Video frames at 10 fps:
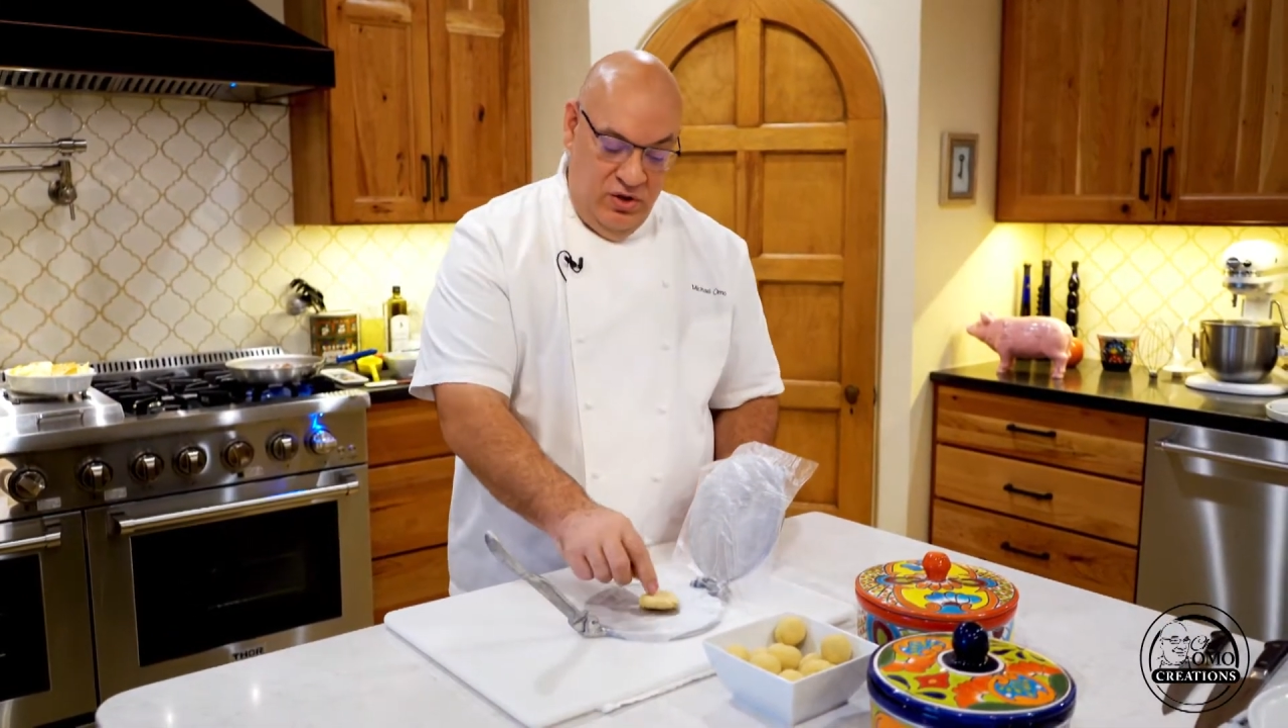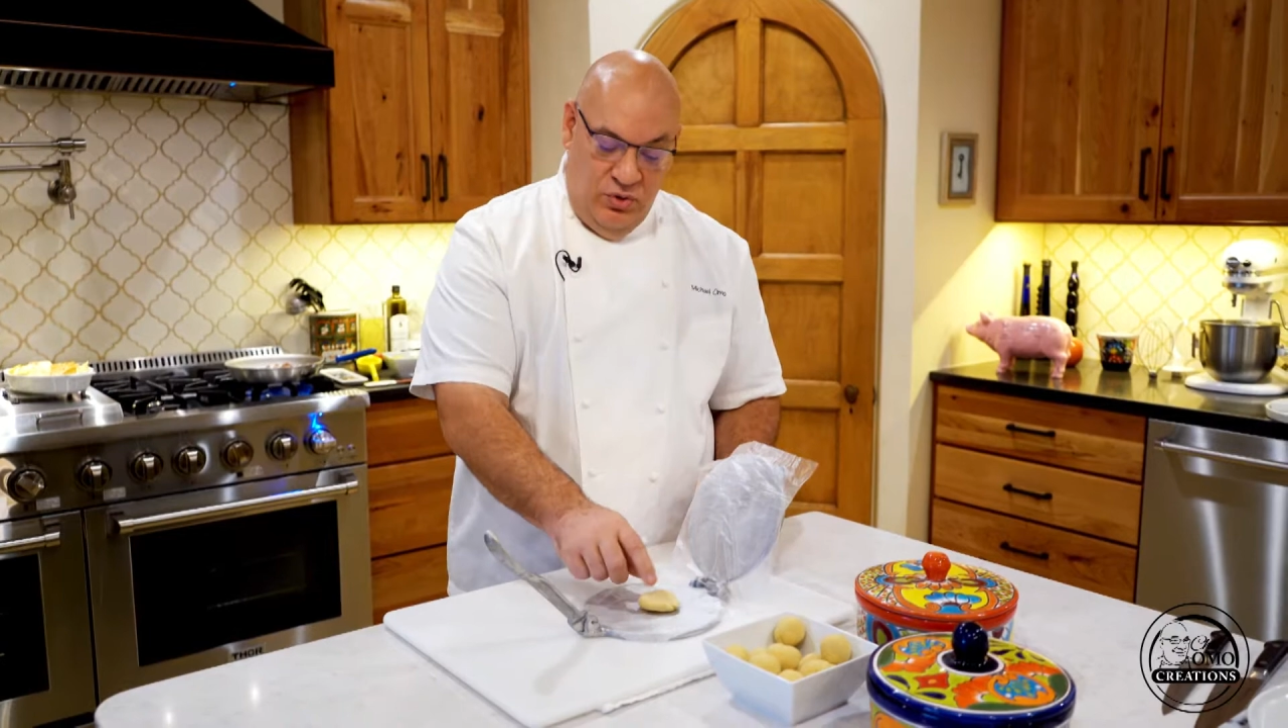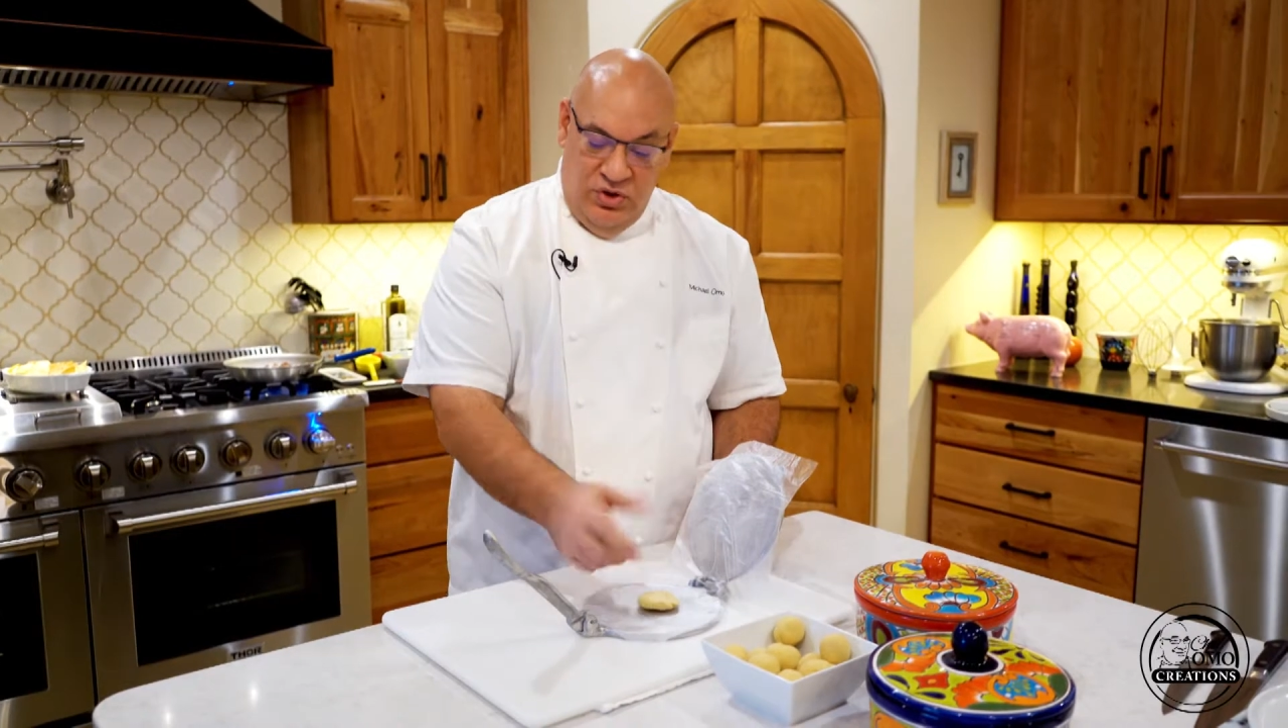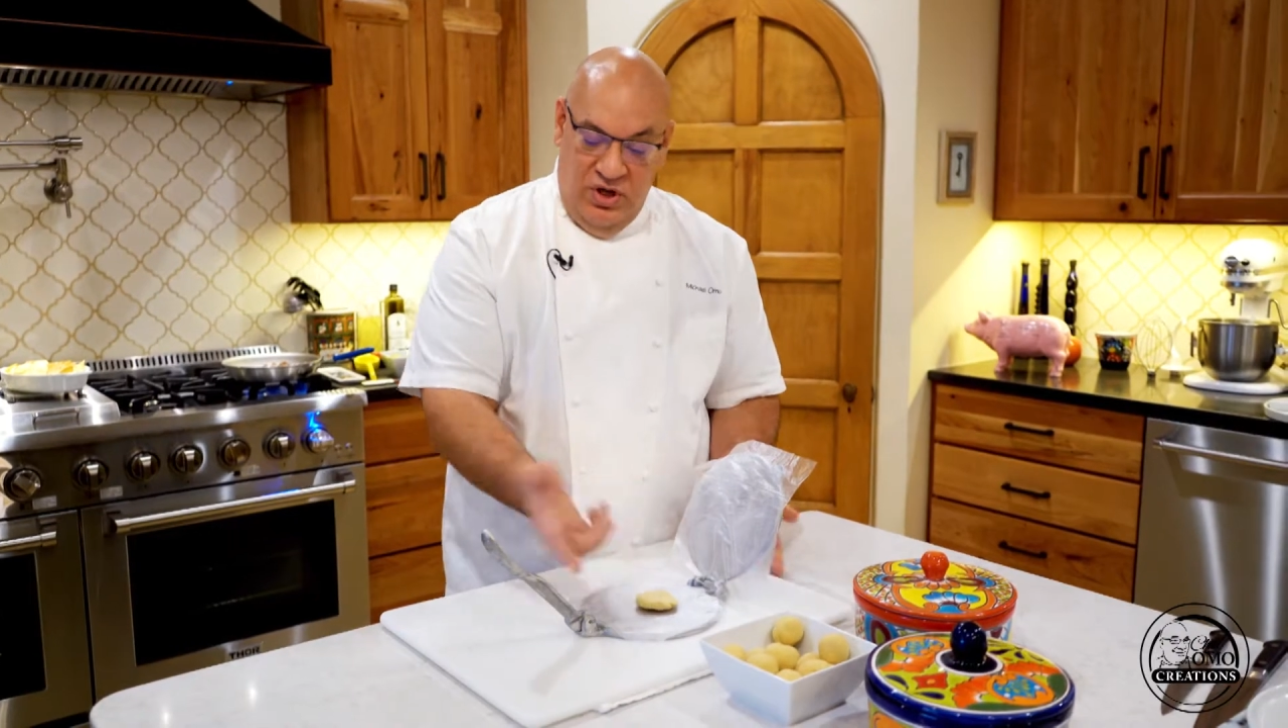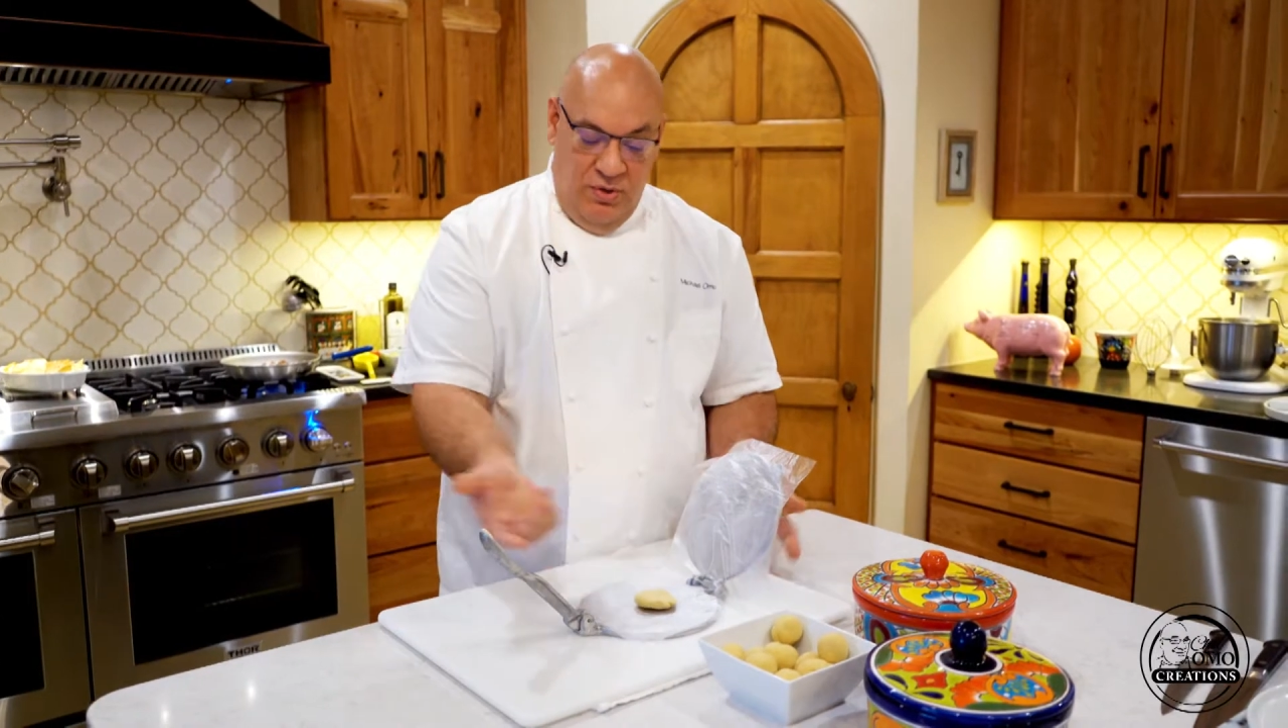
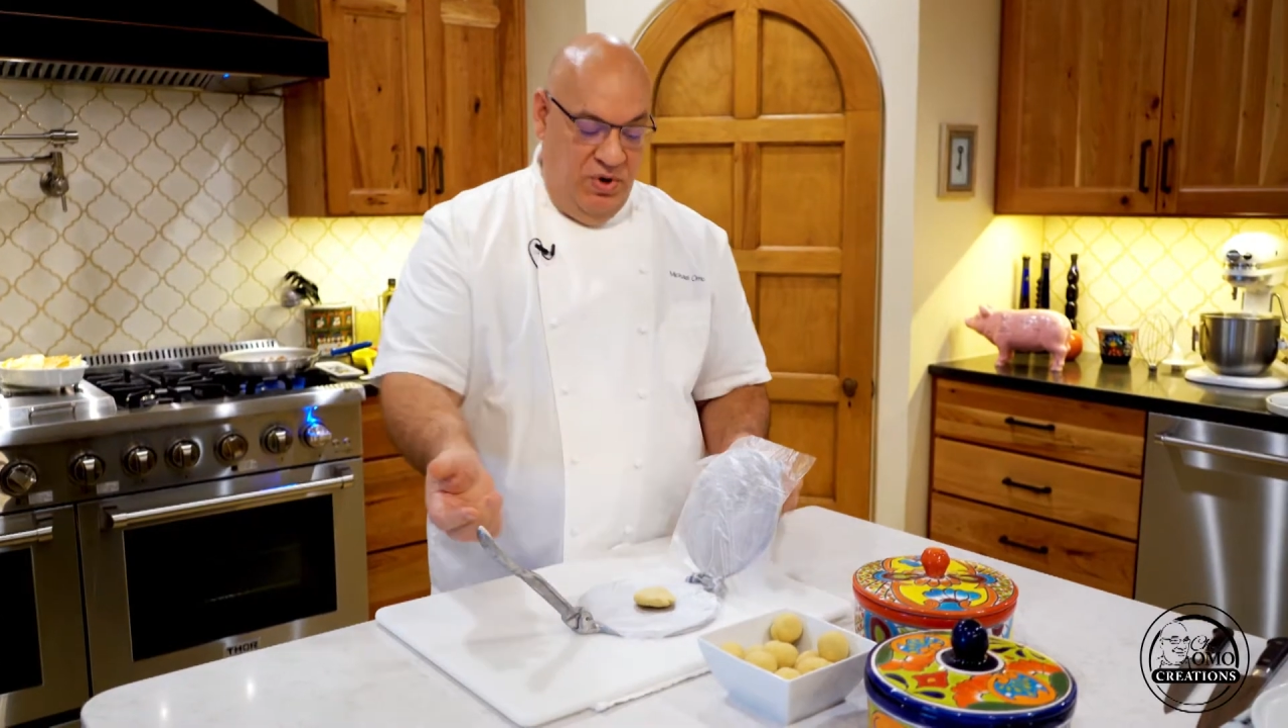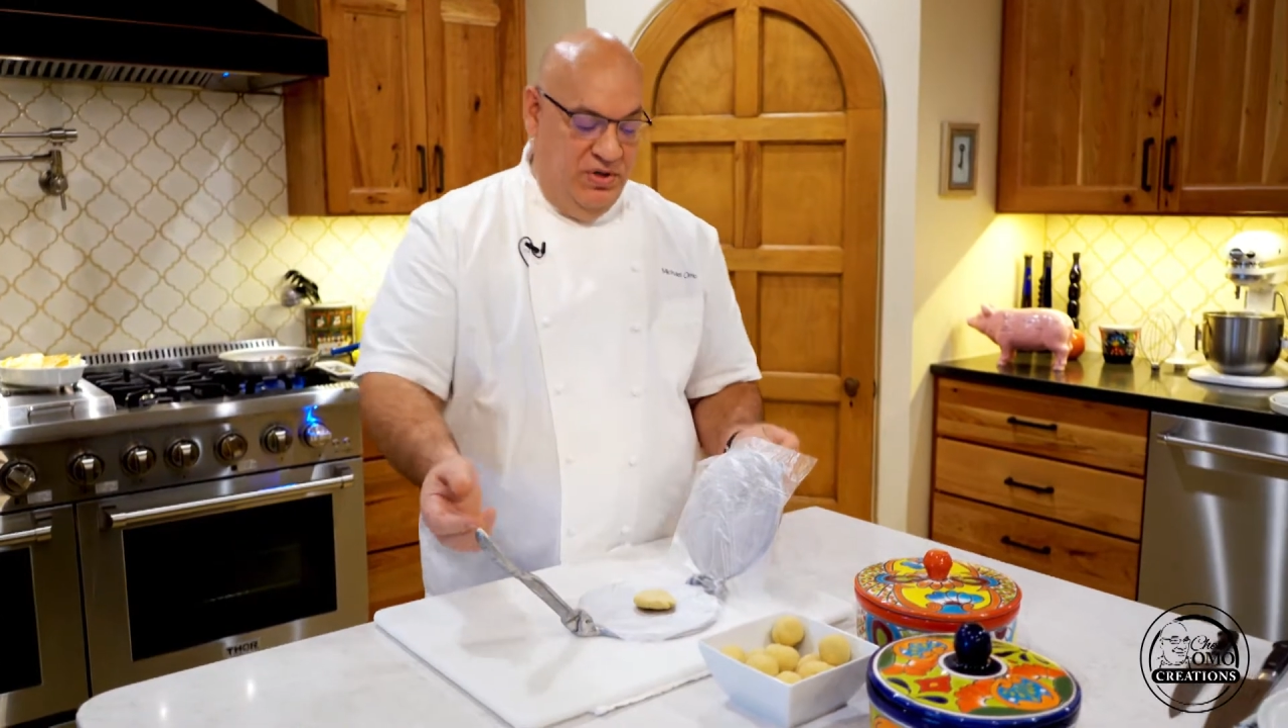tortilla press